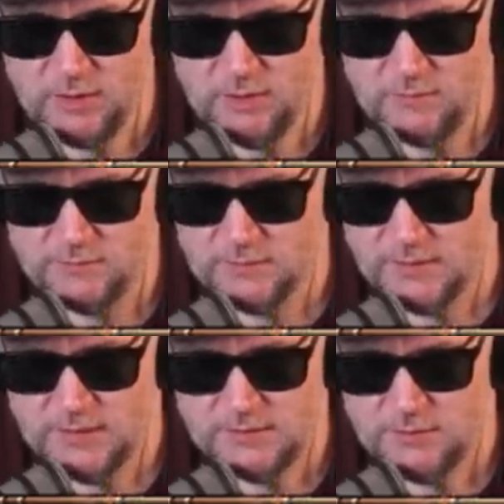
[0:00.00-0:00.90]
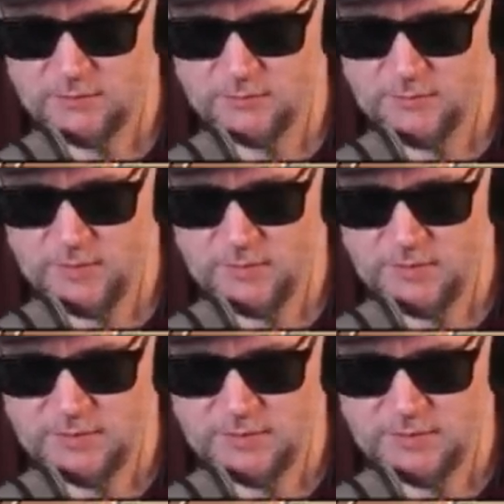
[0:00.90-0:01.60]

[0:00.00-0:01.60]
off, and I don't remember